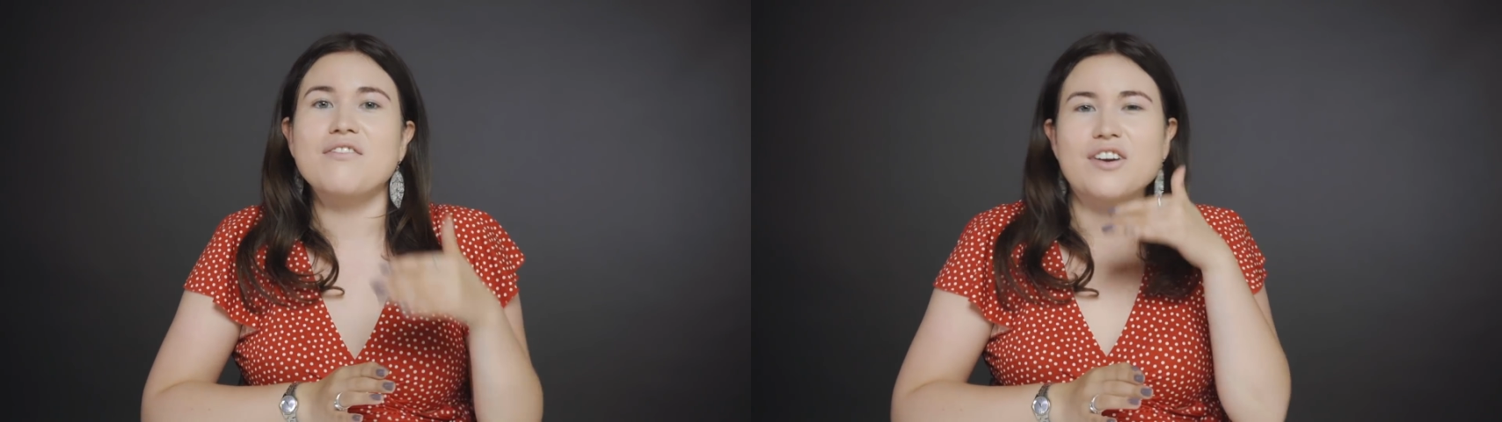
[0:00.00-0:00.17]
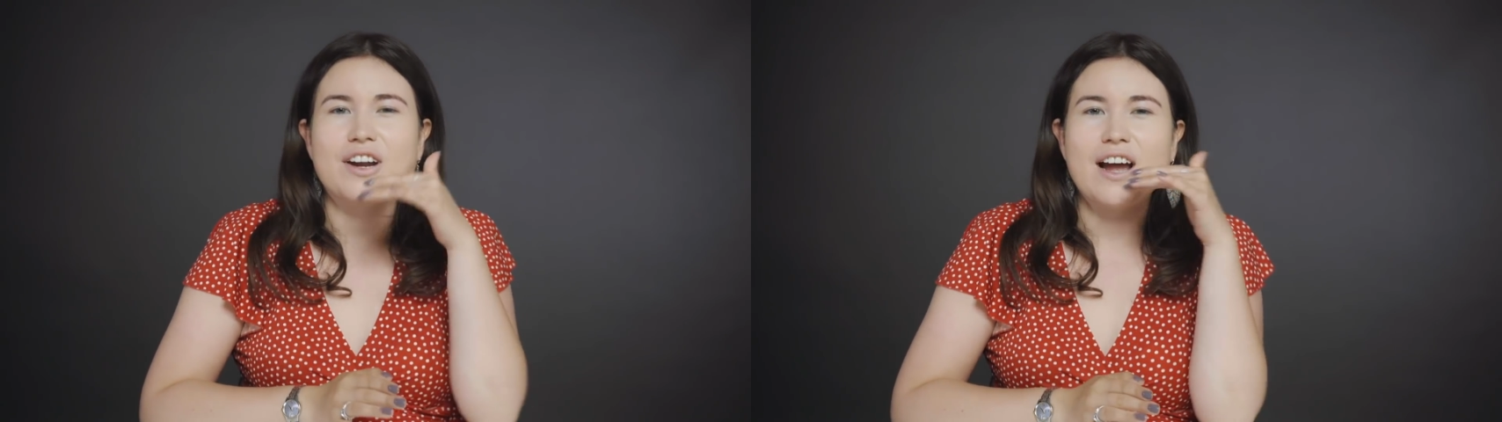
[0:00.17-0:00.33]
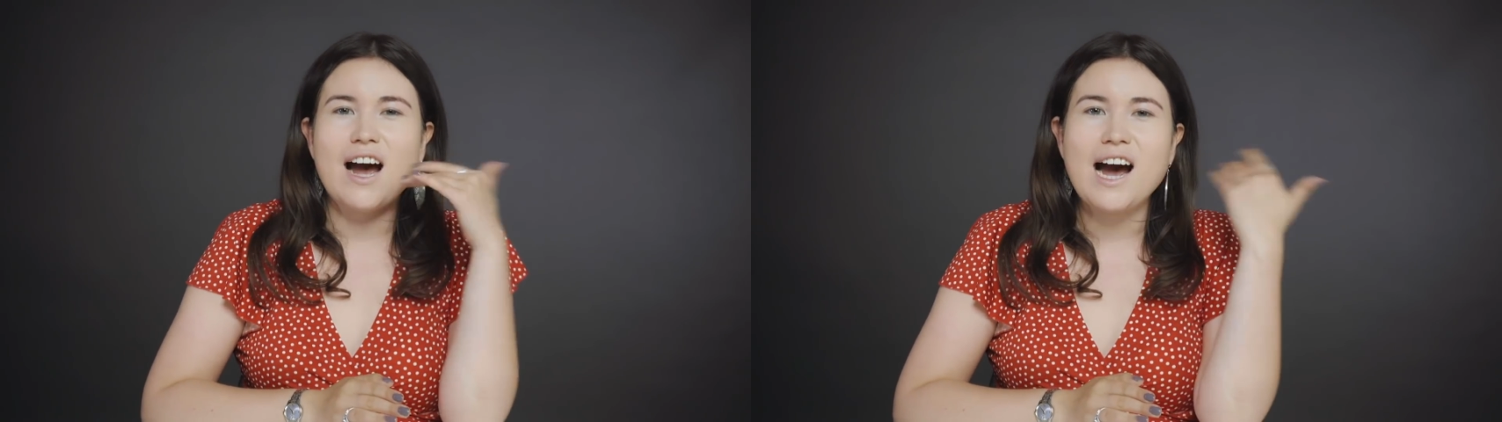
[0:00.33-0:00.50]

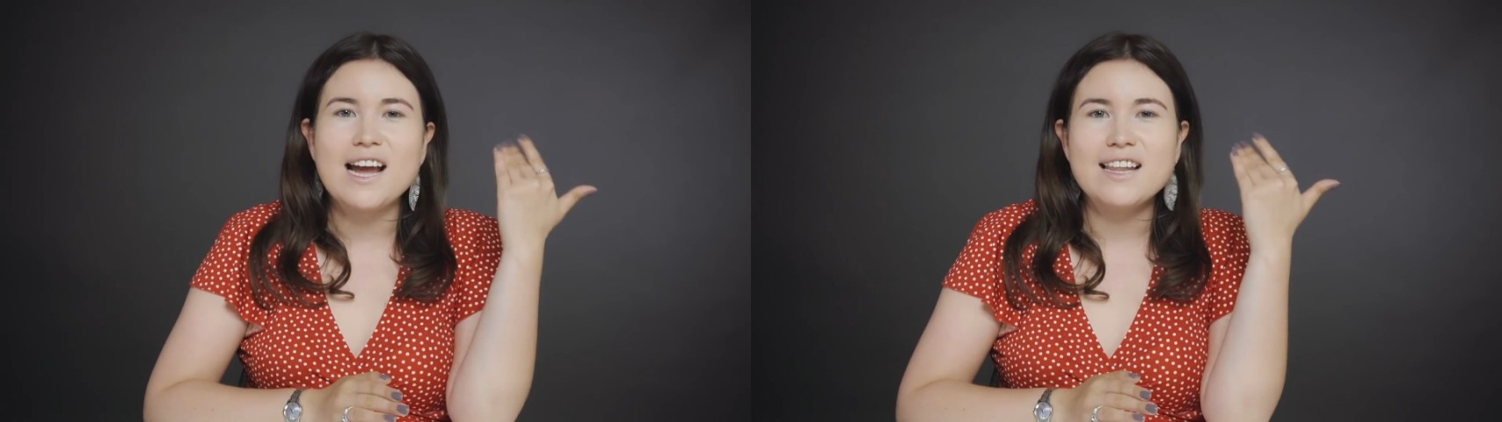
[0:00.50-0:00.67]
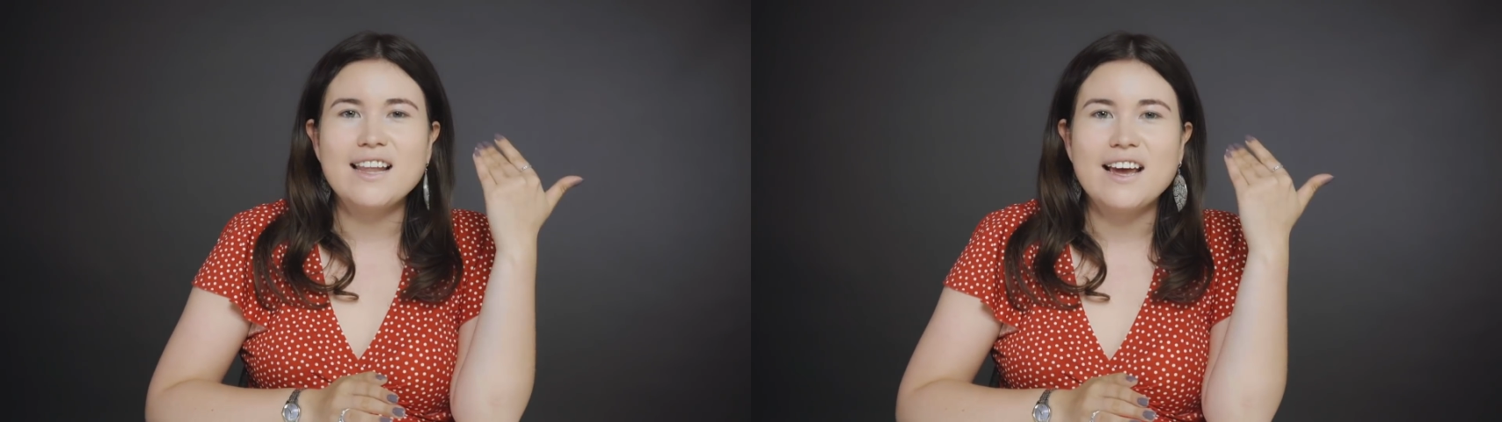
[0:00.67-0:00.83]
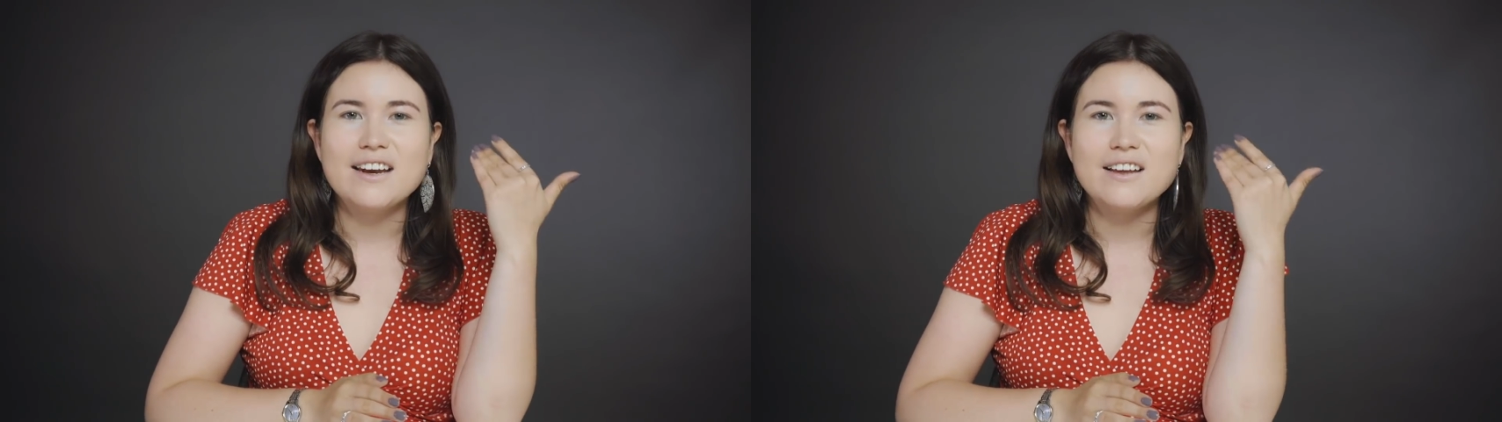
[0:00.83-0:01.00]
very
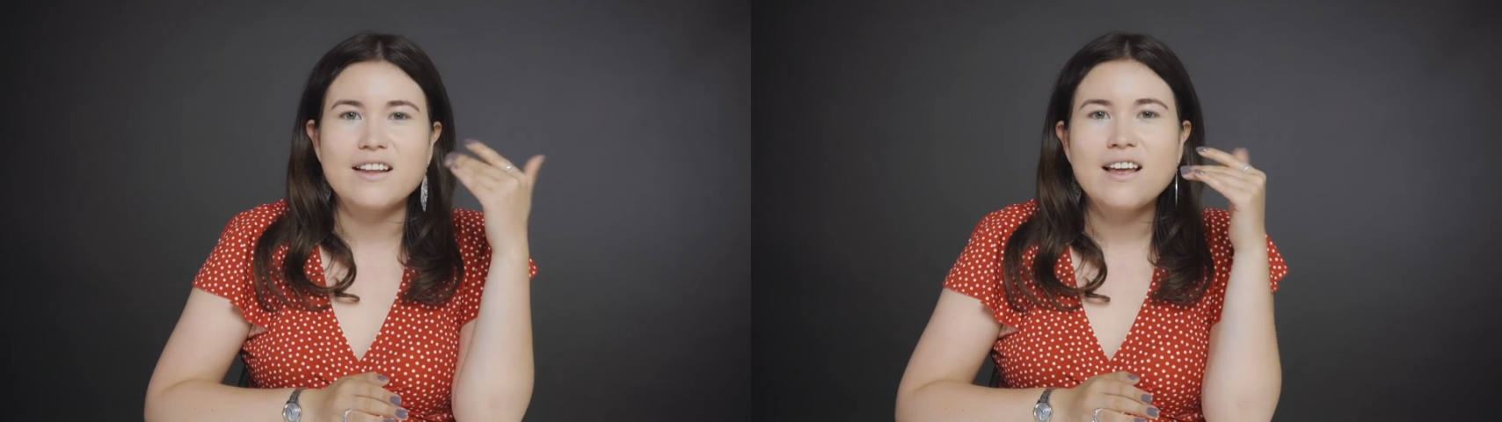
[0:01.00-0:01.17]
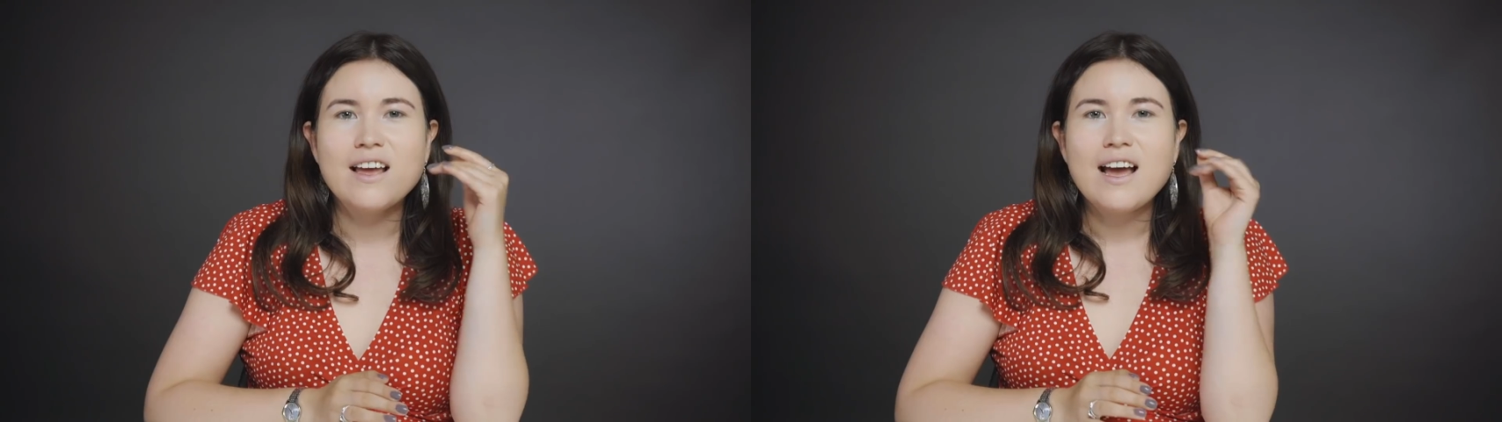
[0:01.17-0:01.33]
highlighted,